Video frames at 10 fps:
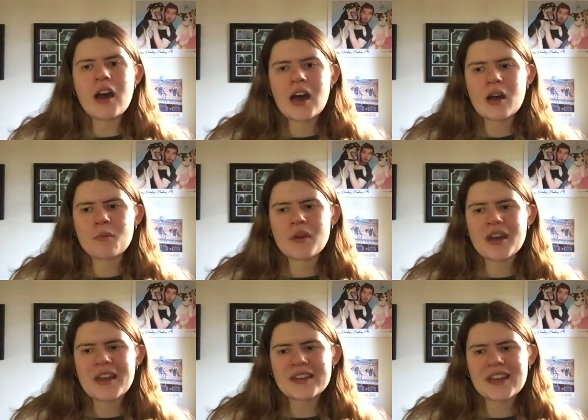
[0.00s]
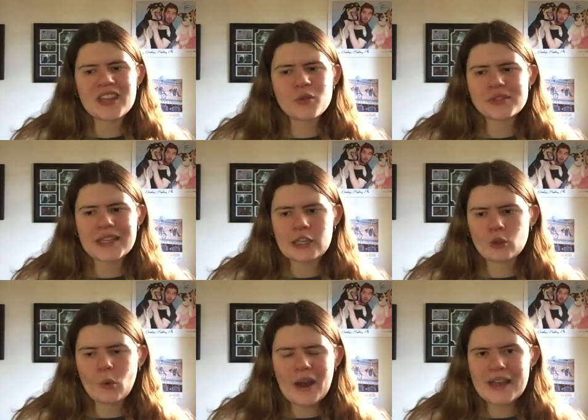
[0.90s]
And I think it was like a
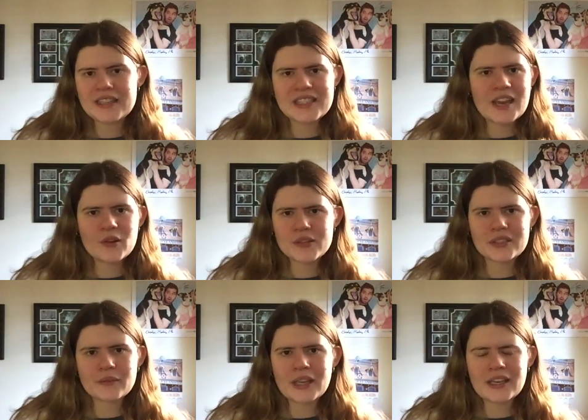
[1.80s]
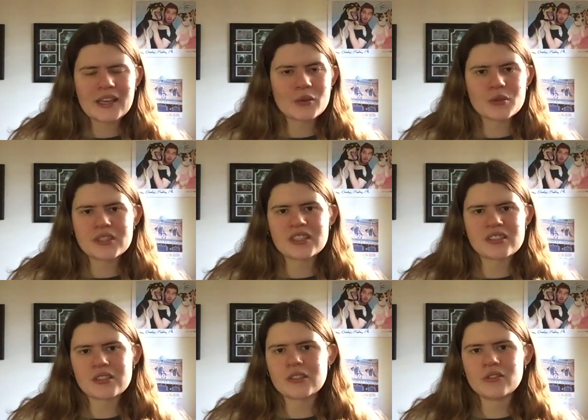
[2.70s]
quiet day or something, and it was
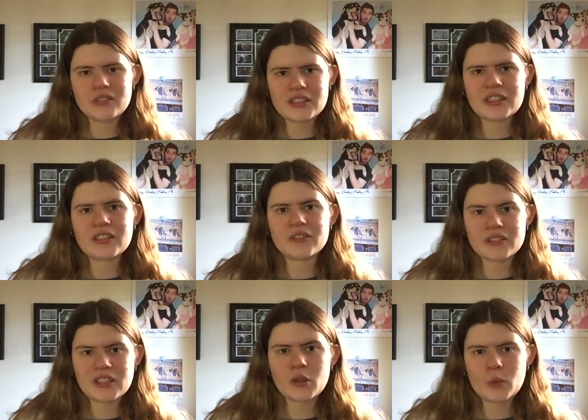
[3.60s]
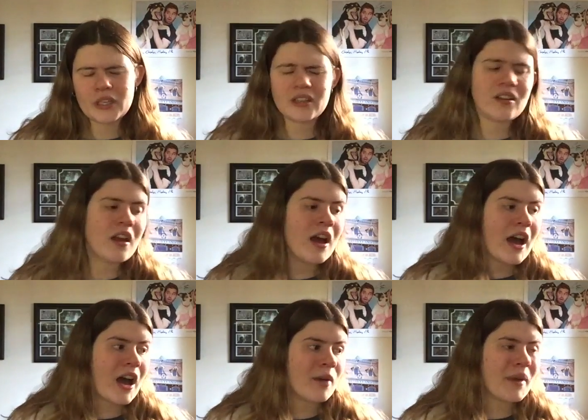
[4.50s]
just really, really weird.
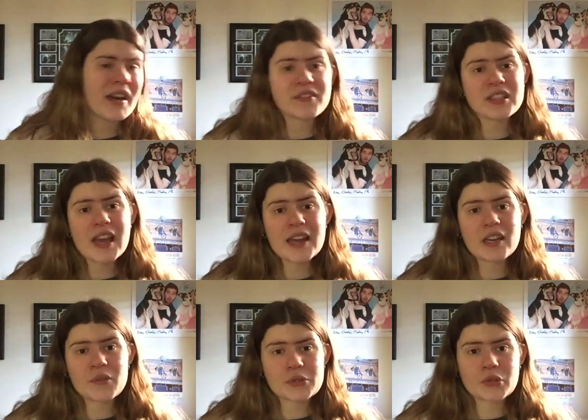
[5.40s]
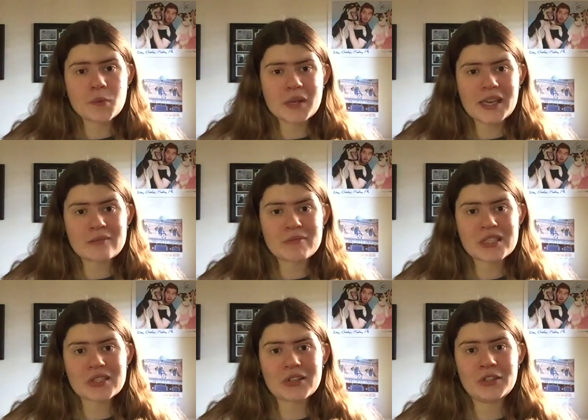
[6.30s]
And after that, I never saw him again.
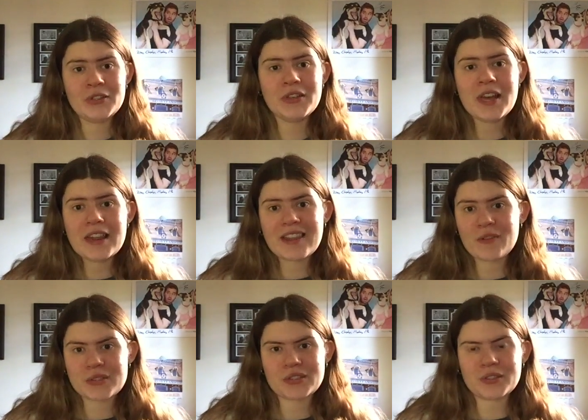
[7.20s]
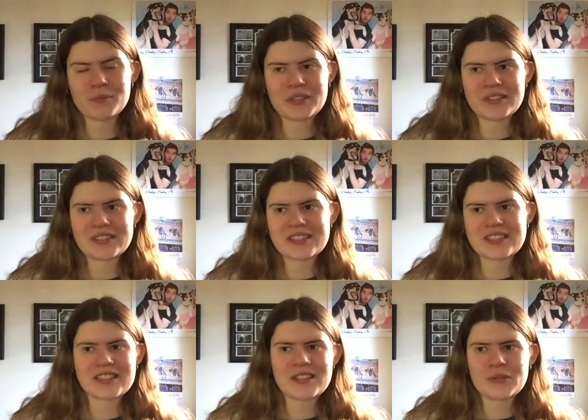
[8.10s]
So that was good,
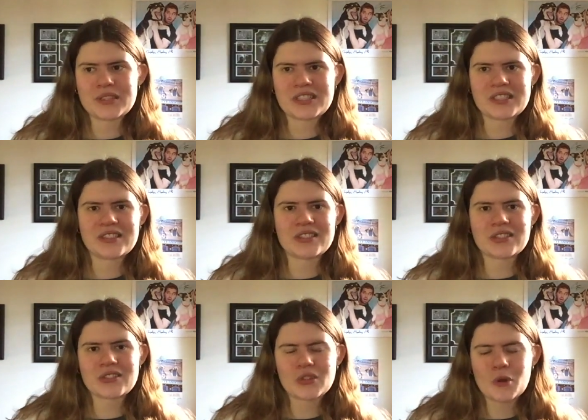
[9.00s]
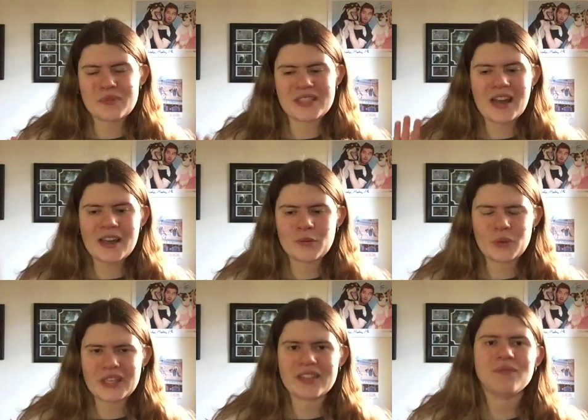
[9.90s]
because it was just so bizarre and
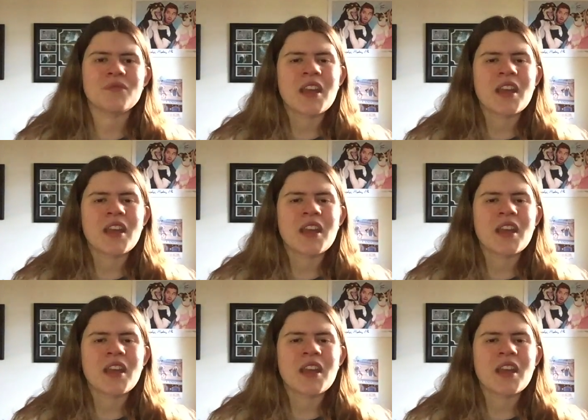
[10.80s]
weird.